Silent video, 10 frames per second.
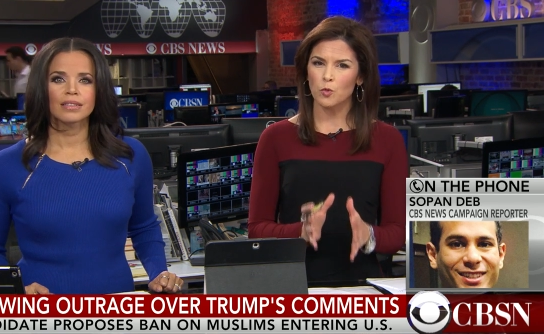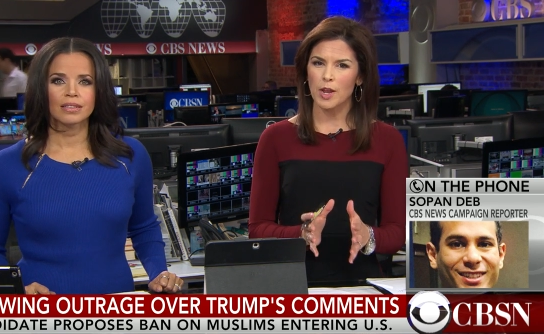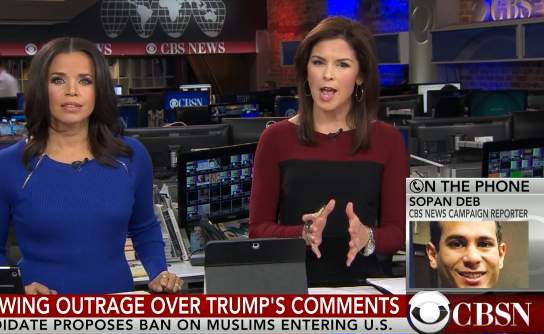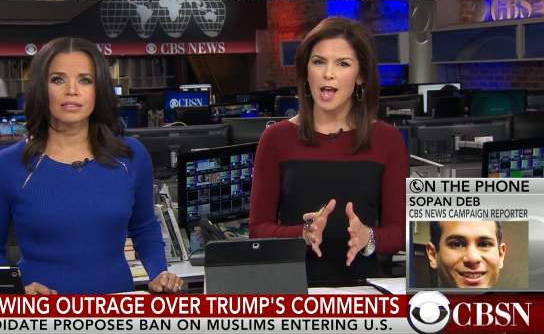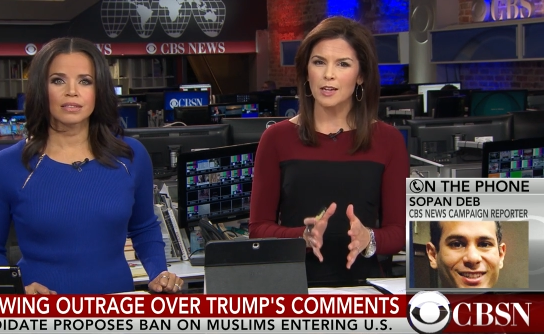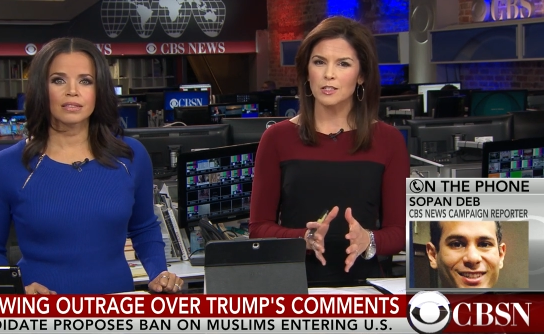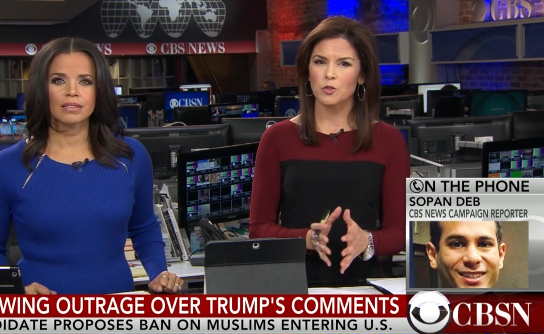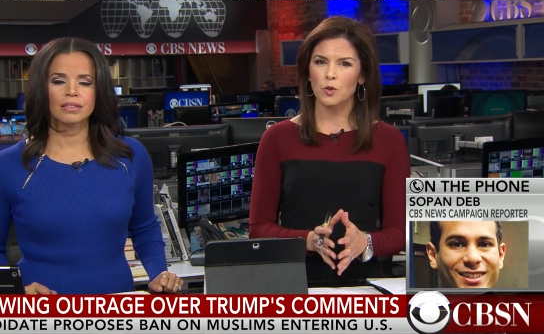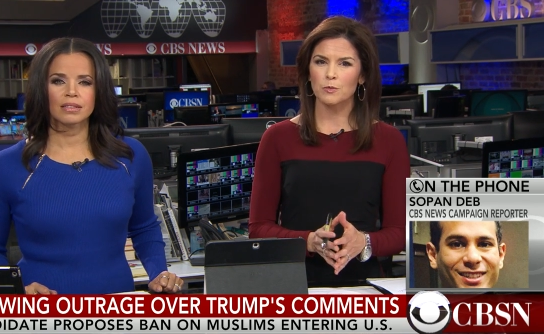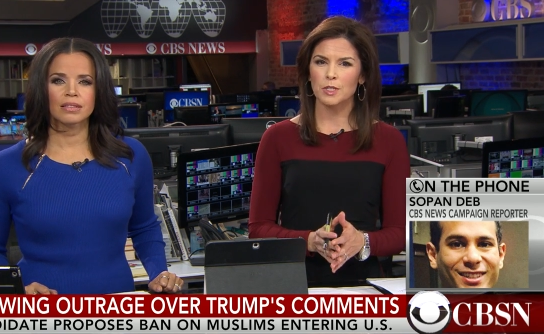Speaker 1: react to
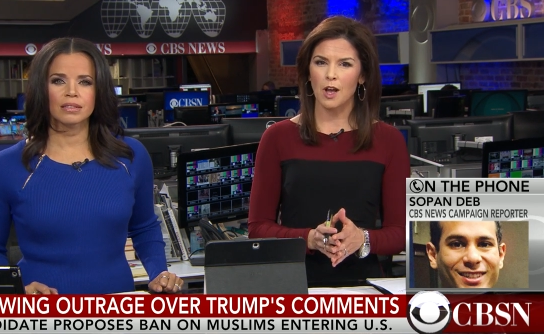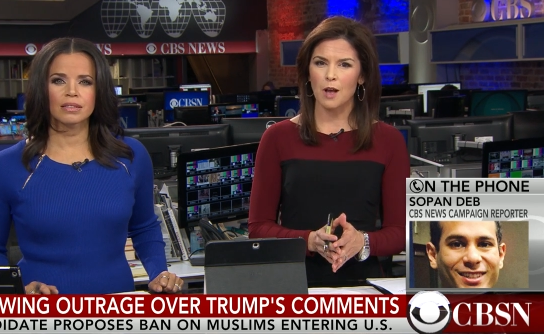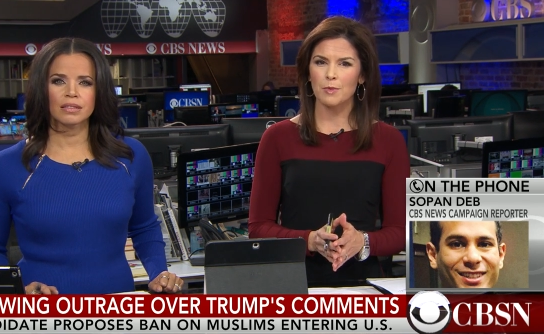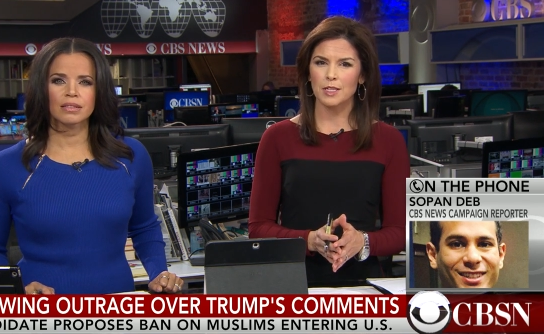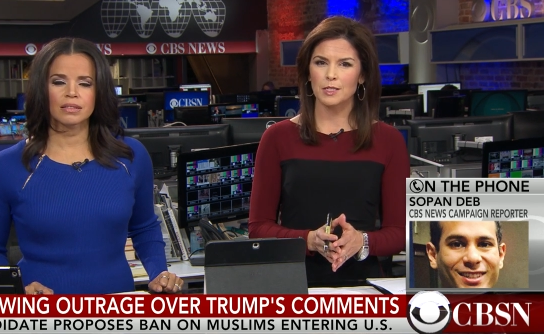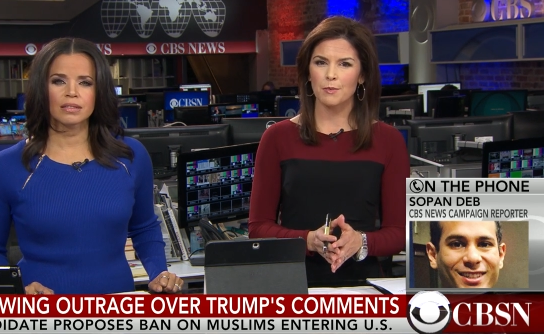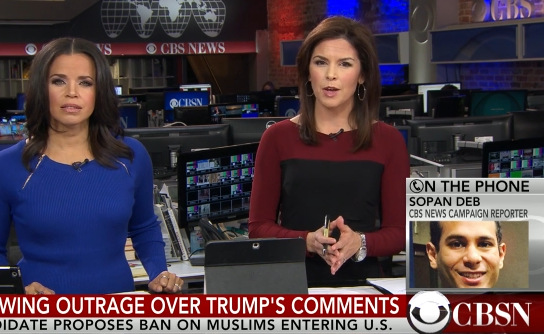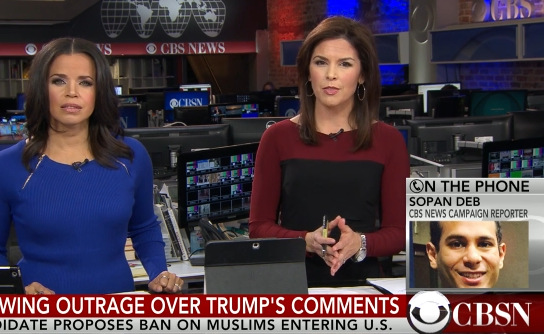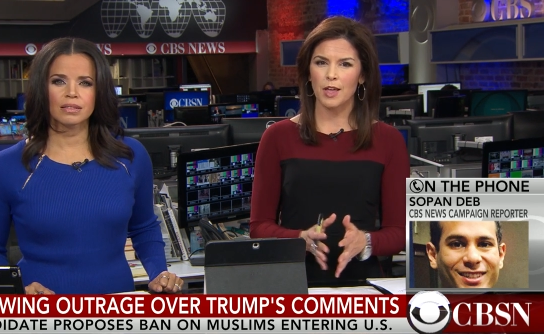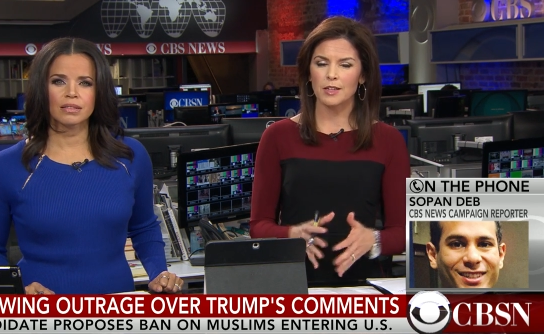Trump's comments
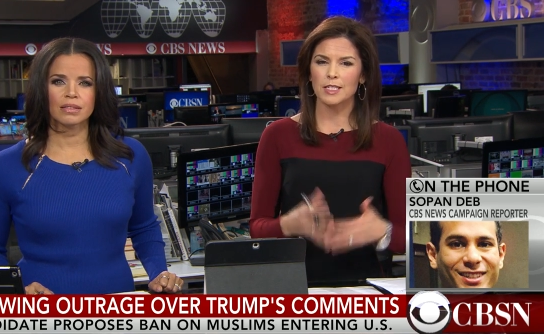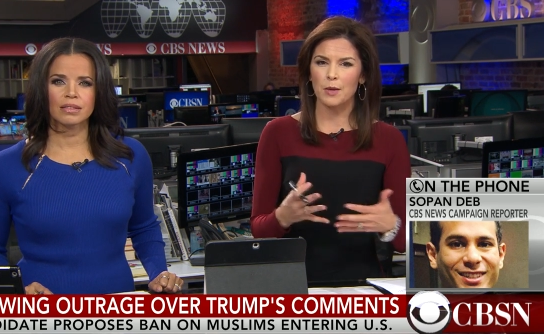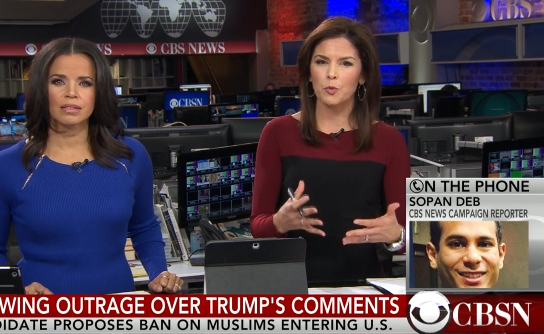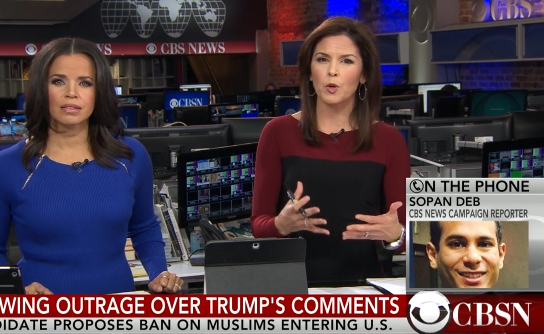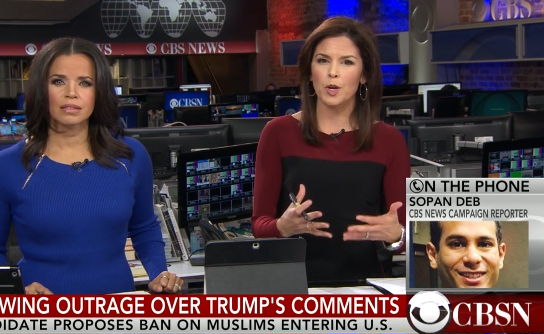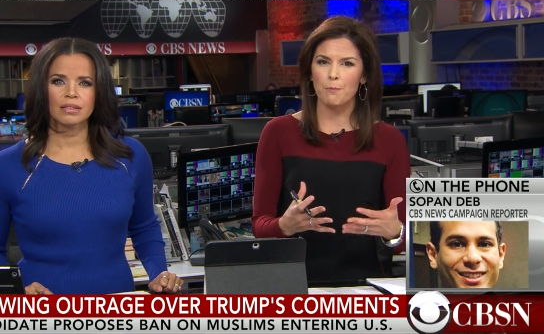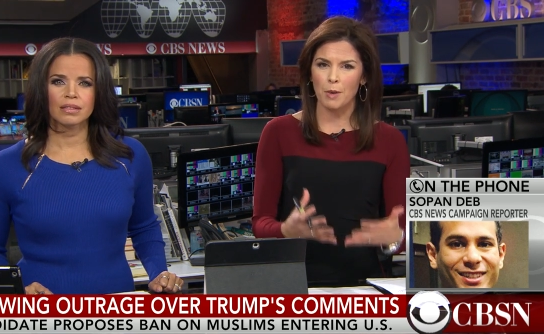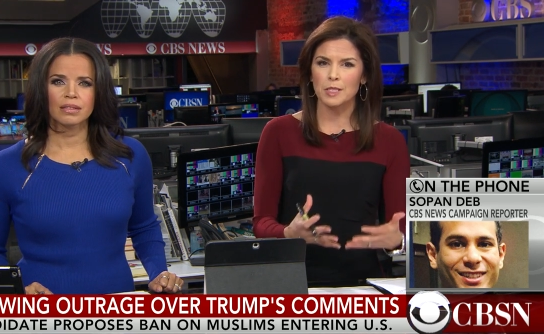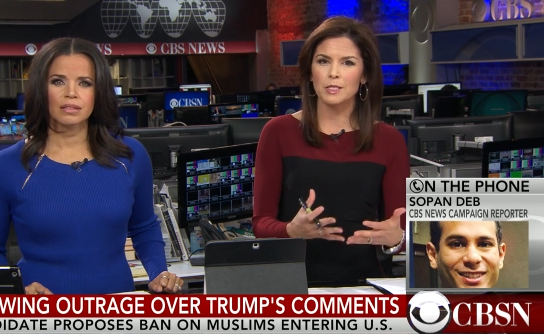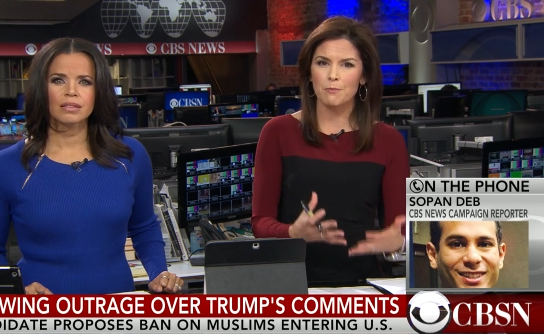about that temporary
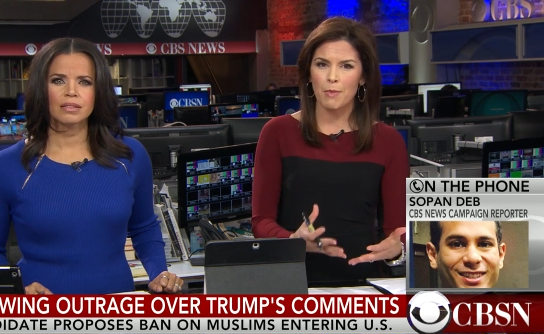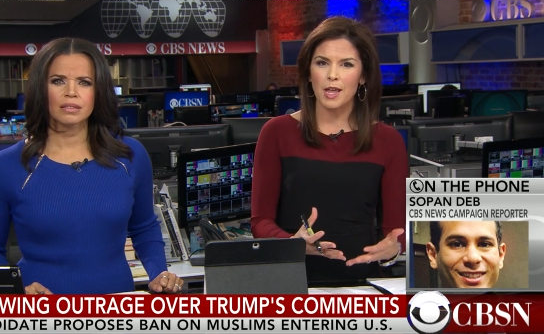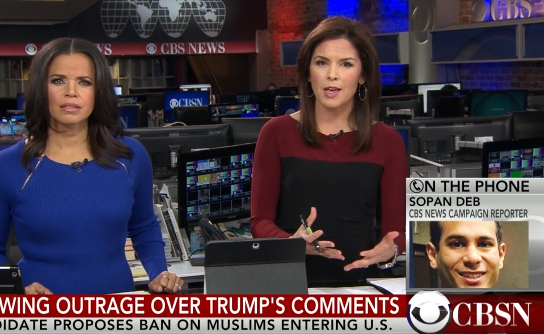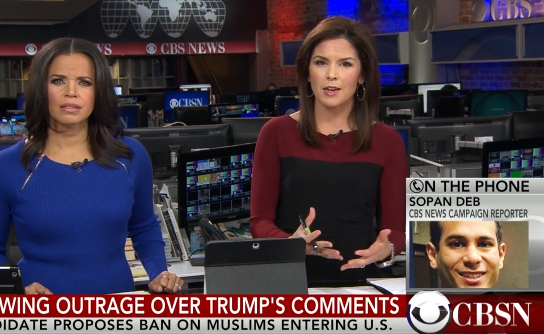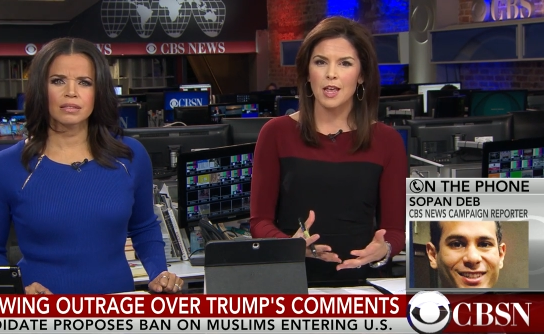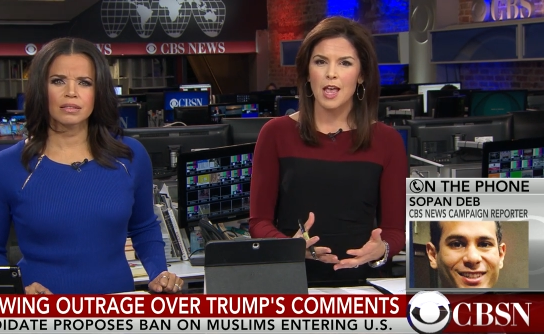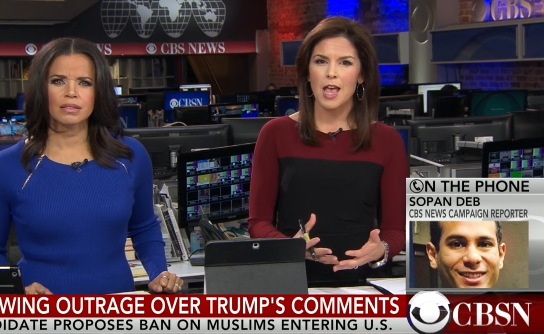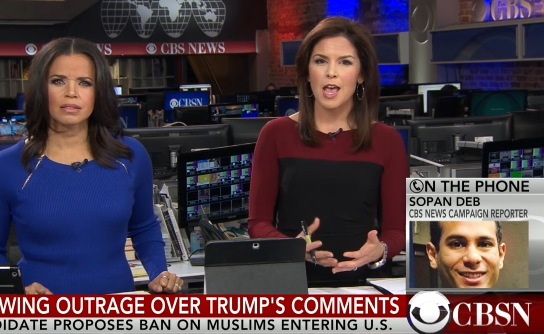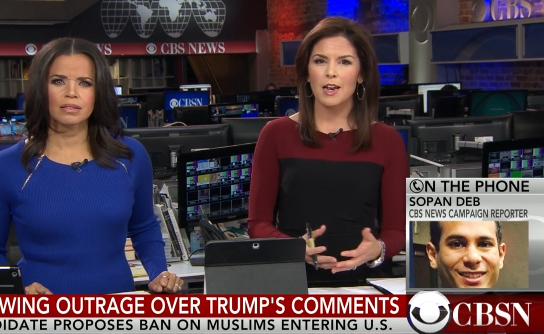Muslim ban and